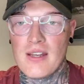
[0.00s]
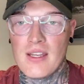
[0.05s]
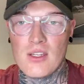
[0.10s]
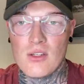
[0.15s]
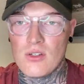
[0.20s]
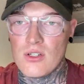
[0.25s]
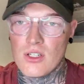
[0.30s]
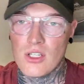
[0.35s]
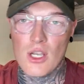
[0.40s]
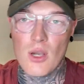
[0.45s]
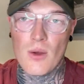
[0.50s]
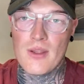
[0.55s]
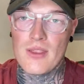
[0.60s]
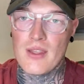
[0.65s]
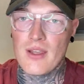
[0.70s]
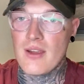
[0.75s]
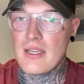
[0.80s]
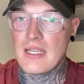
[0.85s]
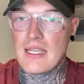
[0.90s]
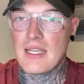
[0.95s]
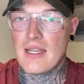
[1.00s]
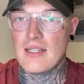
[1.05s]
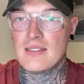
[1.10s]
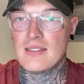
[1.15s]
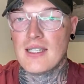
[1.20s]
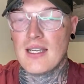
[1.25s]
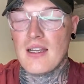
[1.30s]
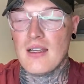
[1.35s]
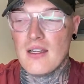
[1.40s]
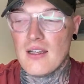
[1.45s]
that you're going to go in there and
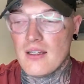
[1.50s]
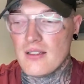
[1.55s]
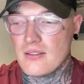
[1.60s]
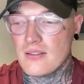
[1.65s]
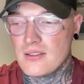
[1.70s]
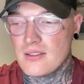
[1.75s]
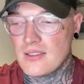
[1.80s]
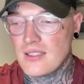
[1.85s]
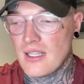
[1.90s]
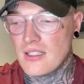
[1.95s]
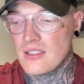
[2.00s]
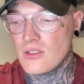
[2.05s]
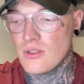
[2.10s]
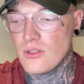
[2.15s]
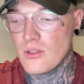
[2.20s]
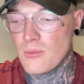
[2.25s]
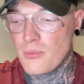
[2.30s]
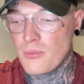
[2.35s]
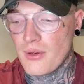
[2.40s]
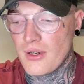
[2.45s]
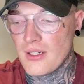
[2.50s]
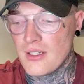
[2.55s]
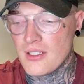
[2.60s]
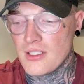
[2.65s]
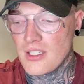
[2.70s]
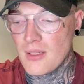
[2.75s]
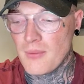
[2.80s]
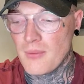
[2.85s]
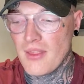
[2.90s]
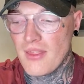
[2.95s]
get a tattoo apprenticeship.